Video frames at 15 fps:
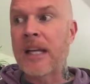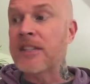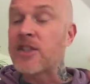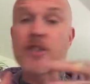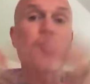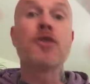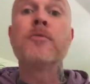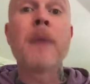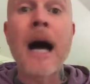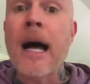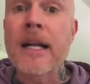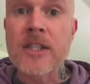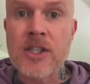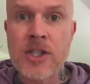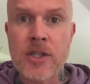it's too
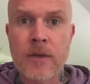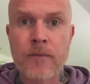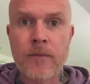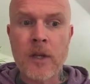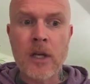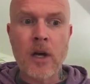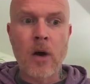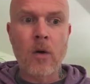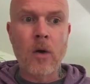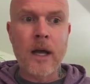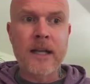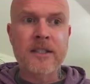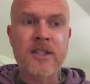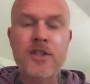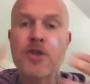much you know,
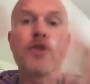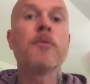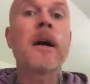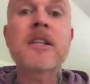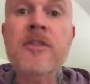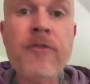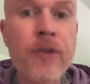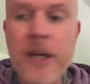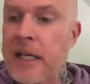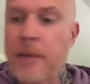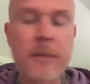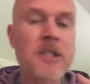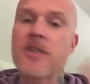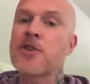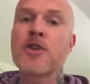it's too much
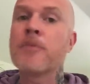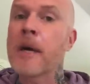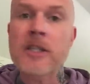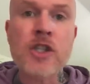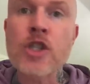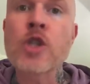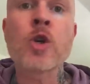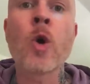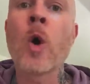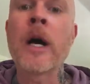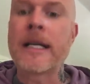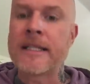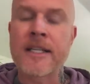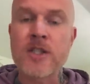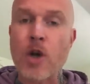freedom, it's too much
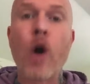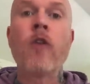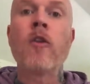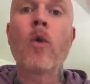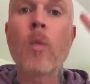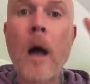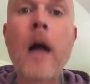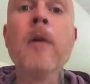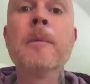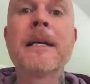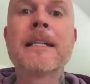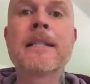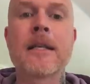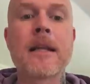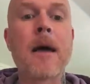choice, it's
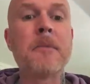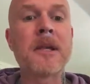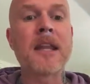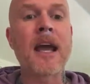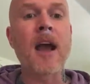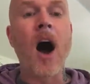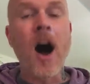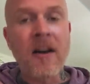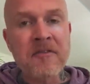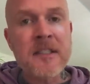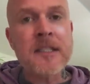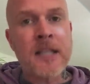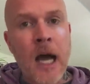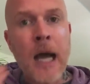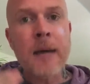overwhelming to them, and they
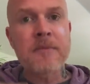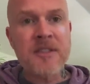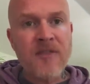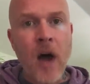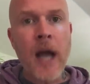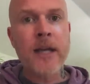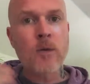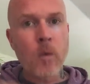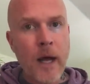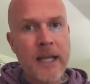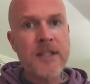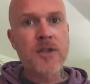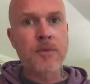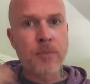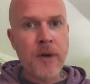oftentimes find
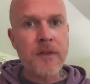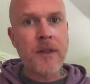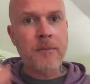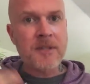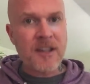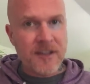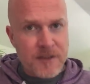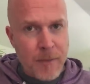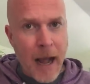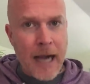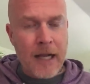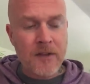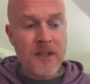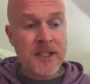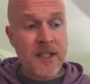ways to put themselves
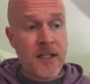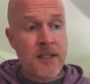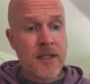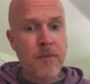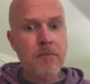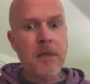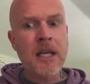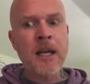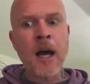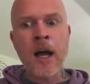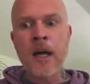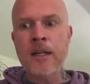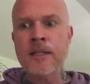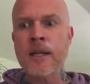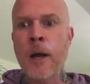back in the system
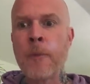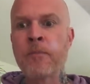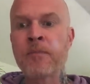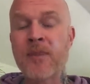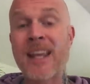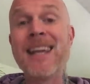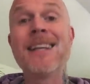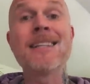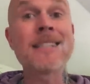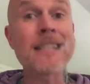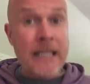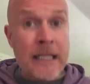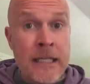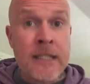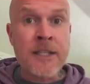because it
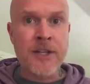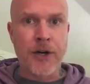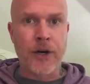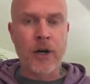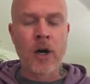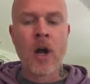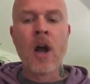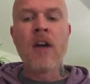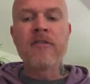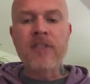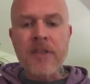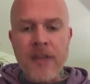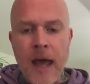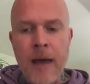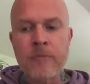easier
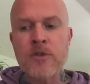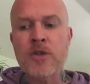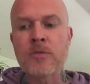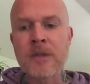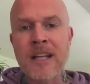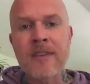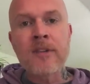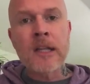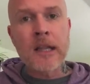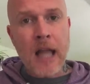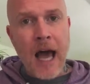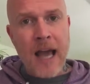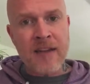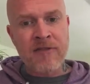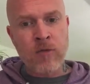for them to live a
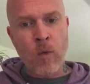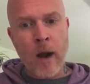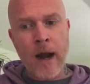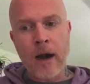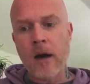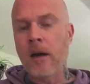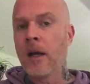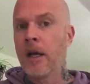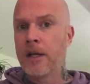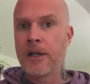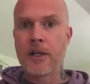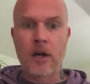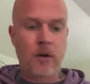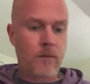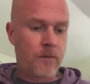life where,
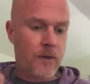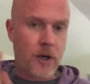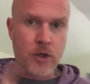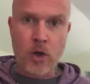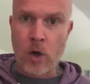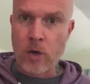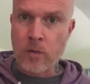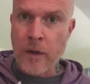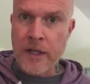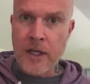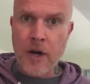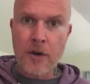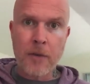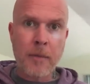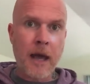you know, they're told when to
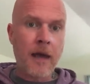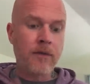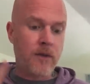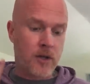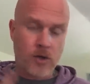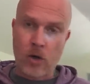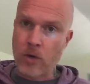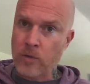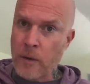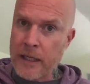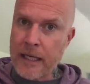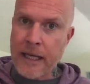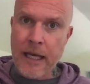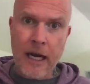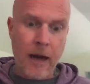go to bed and they're told
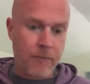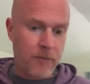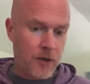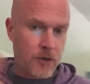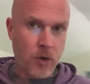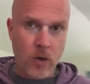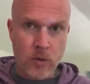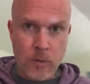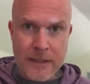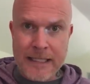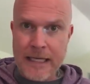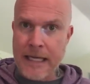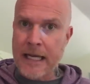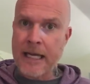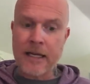when to get up, they're told when to
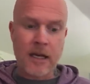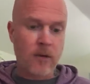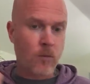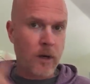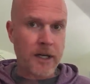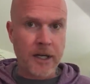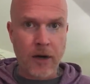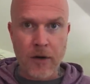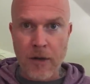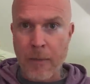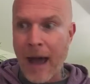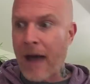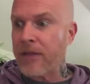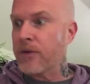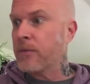eat and when to go to the
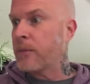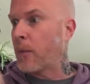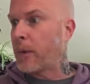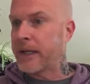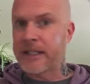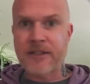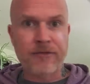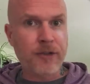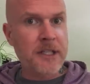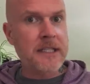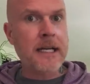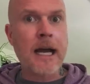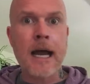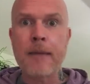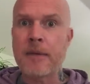bathroom and when it's free
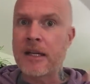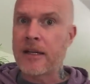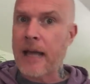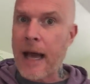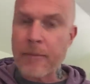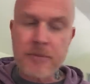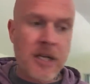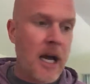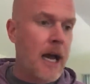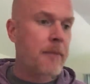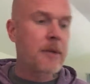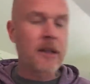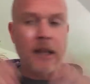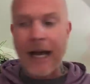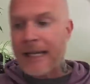time and nap
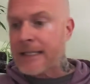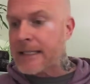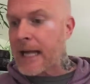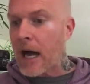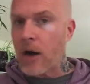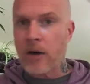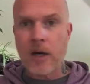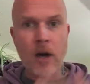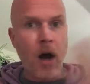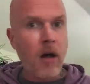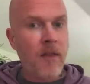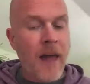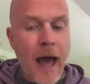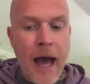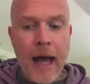time and lights out and all
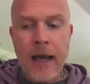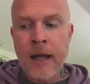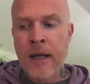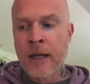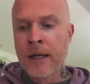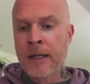that.